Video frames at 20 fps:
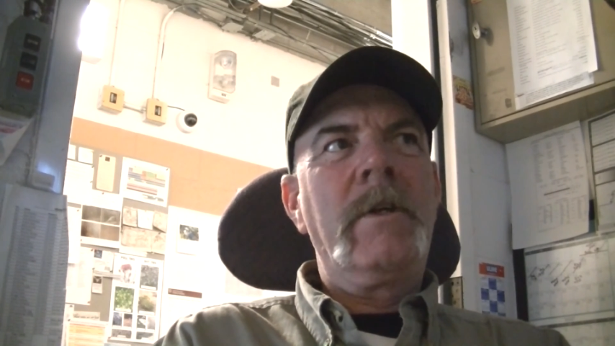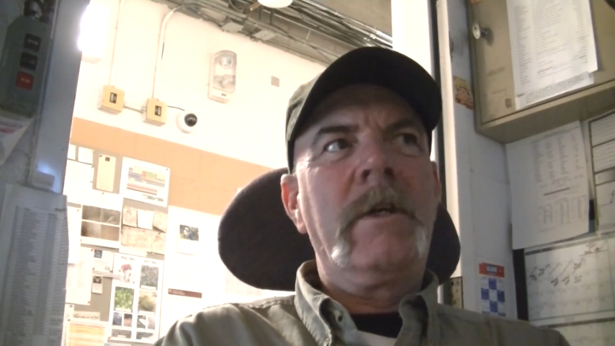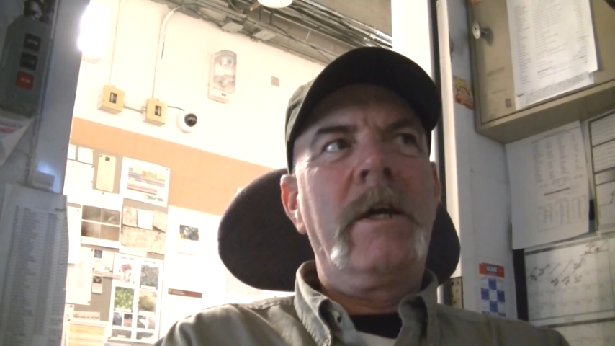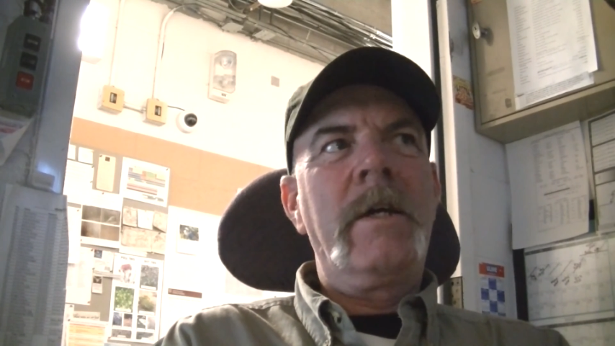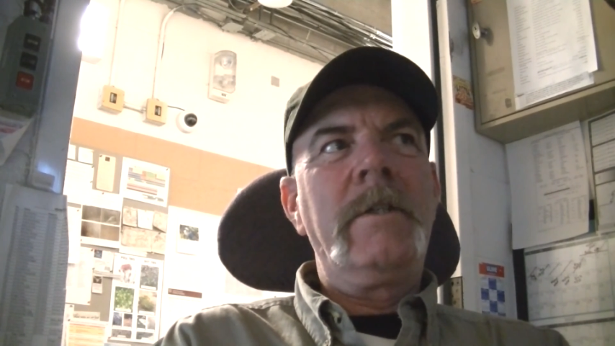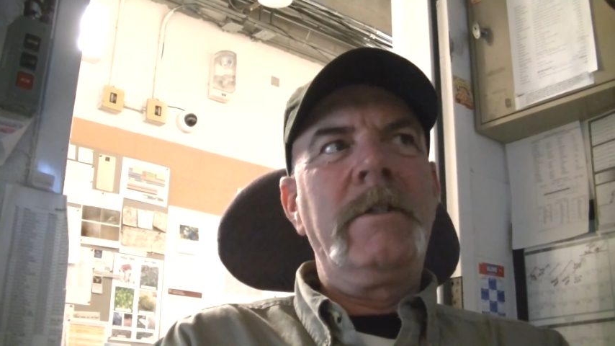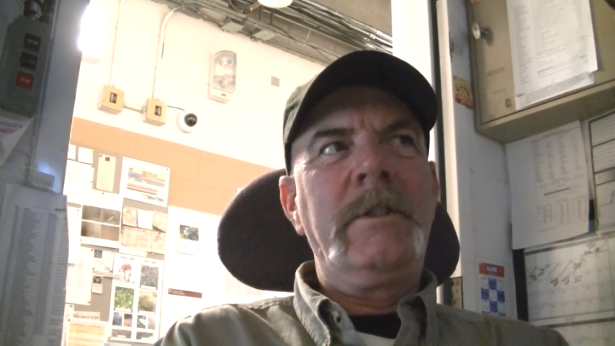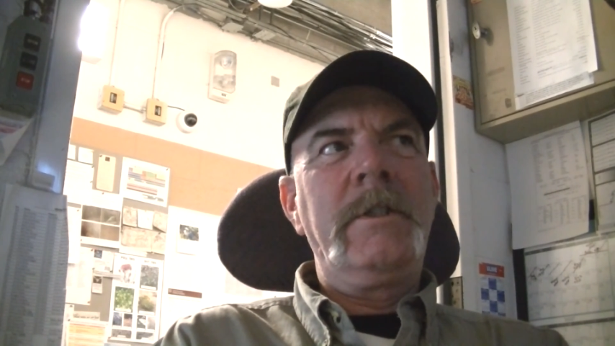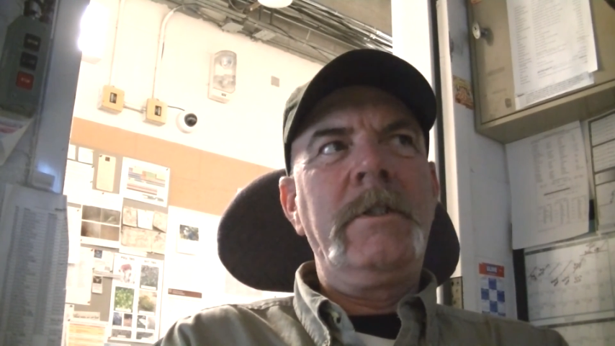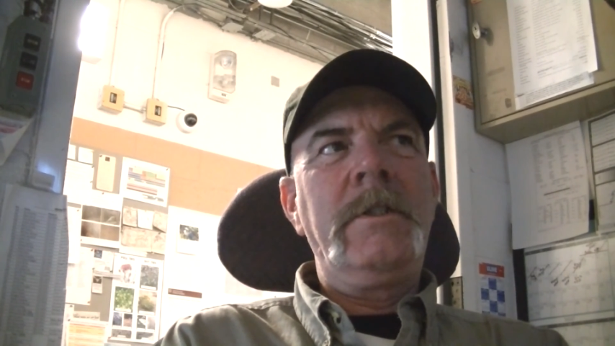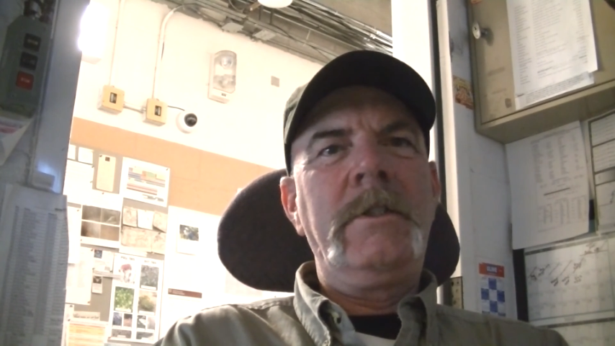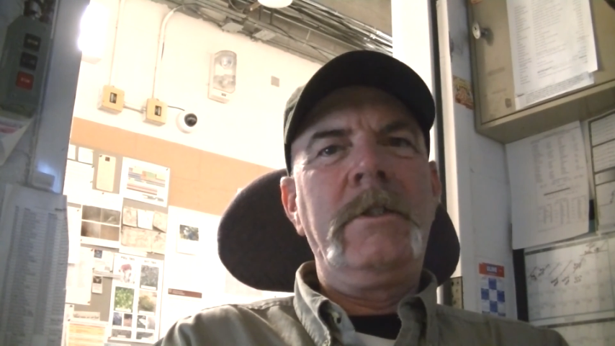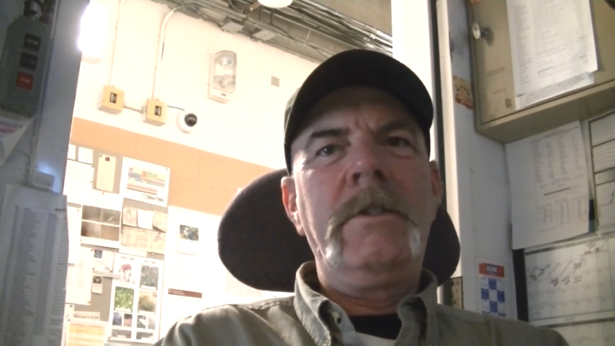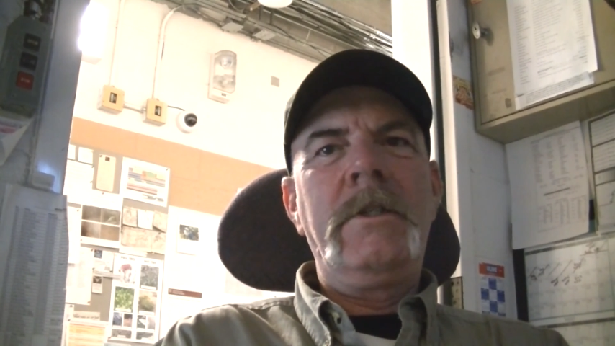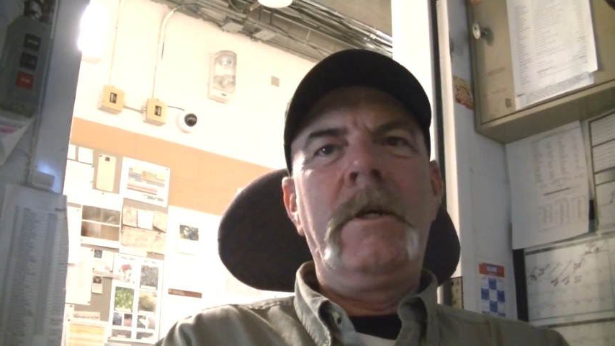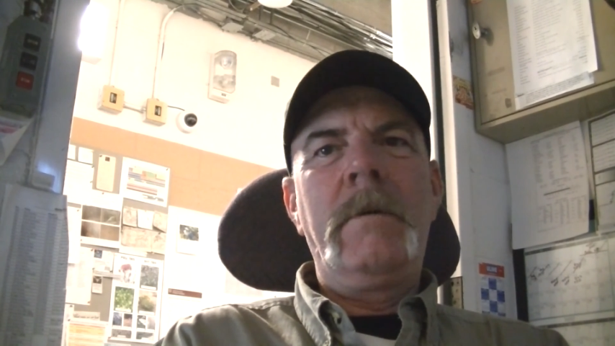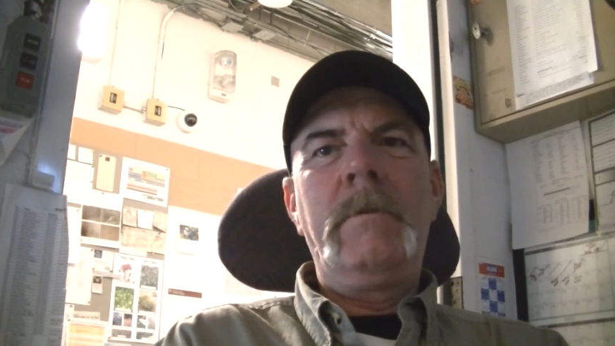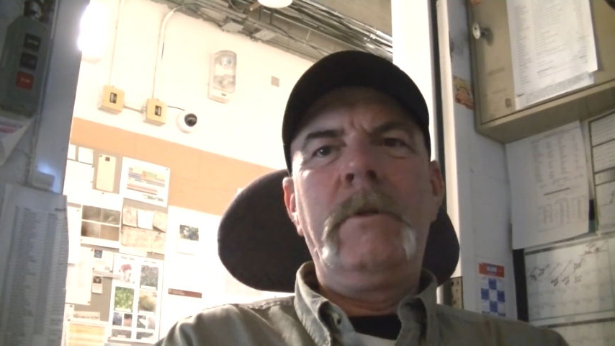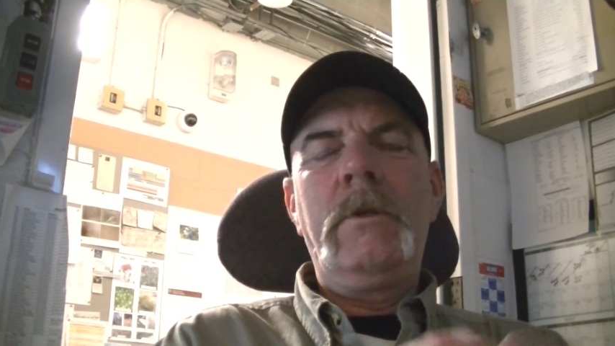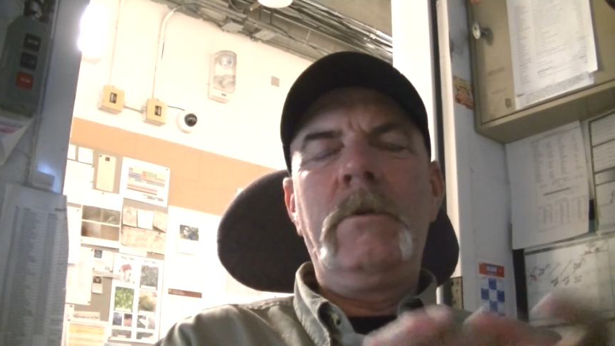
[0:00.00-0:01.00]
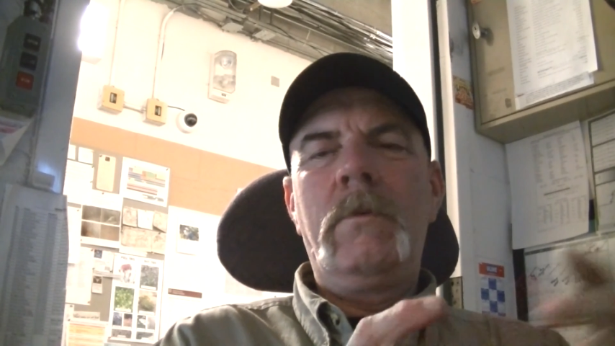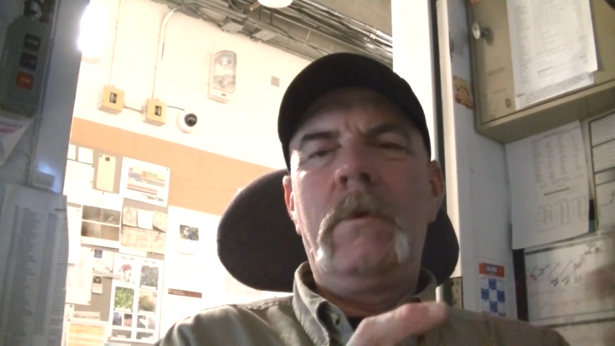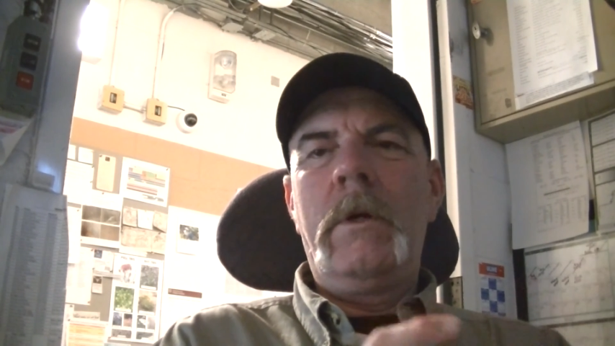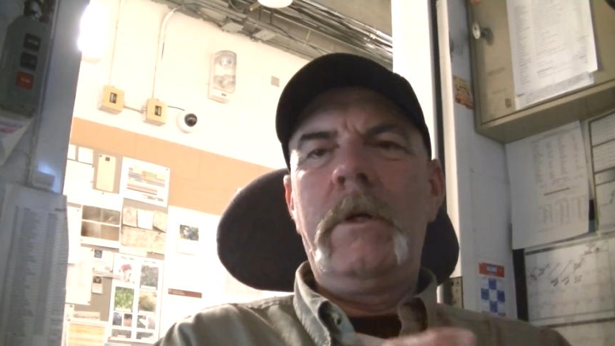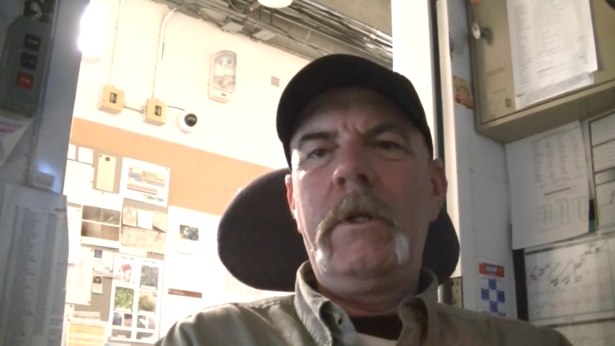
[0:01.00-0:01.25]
got a CCW,